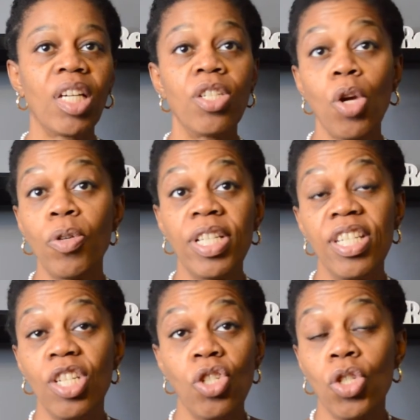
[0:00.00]
certain
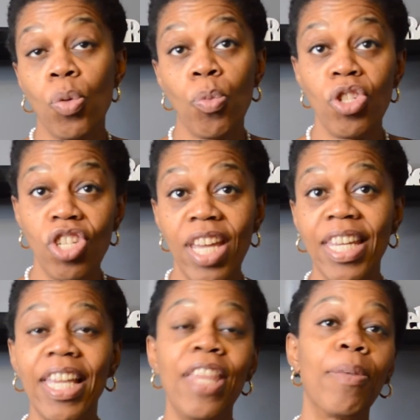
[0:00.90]
conditions
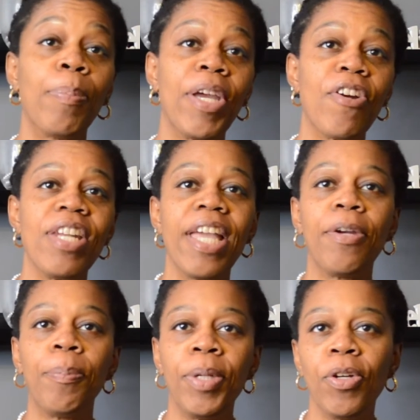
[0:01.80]
originating in the
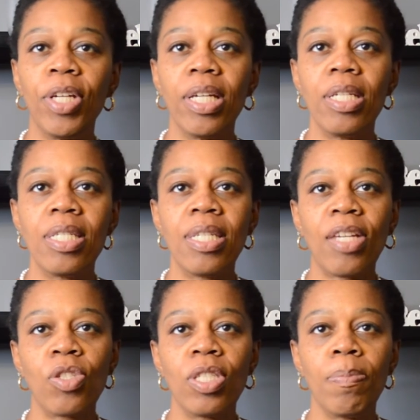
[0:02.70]
perinatal period,
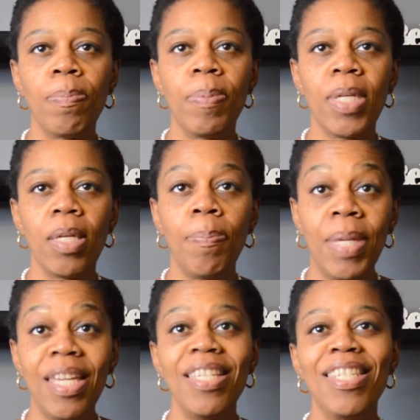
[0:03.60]
sections
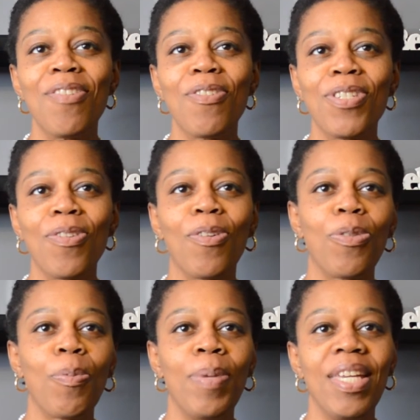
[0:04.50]
P00
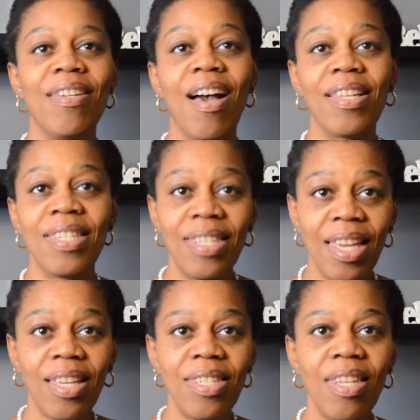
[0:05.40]
through
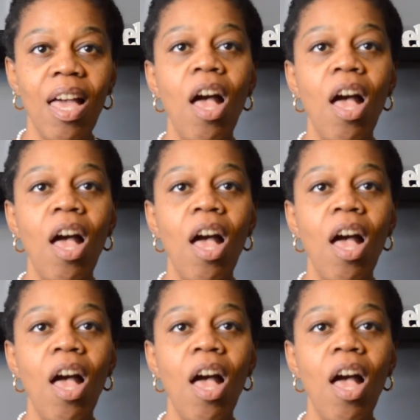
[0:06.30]
P96,